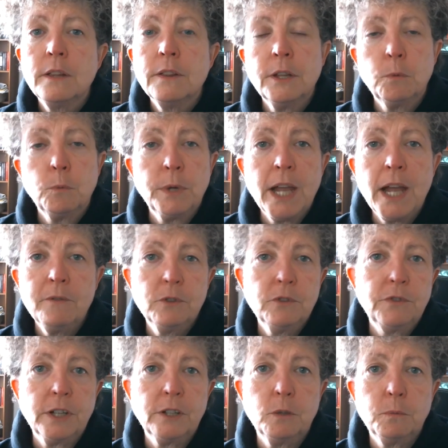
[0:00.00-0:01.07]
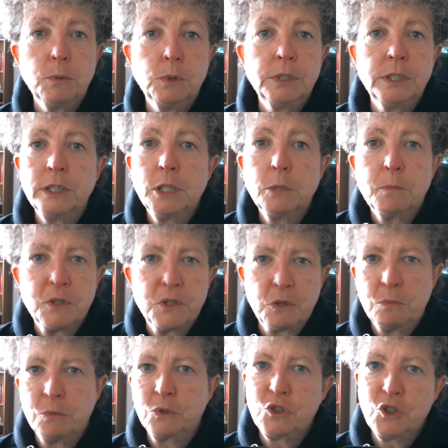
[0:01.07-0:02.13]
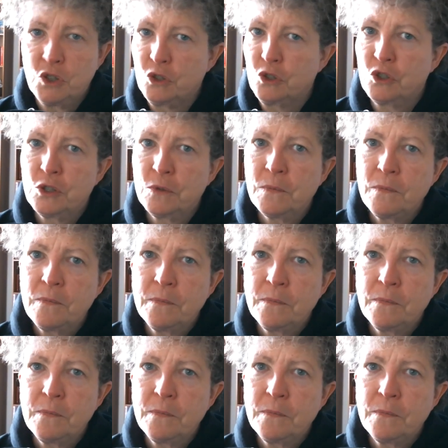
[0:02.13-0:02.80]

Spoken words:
that we have available in the Episcopal Church.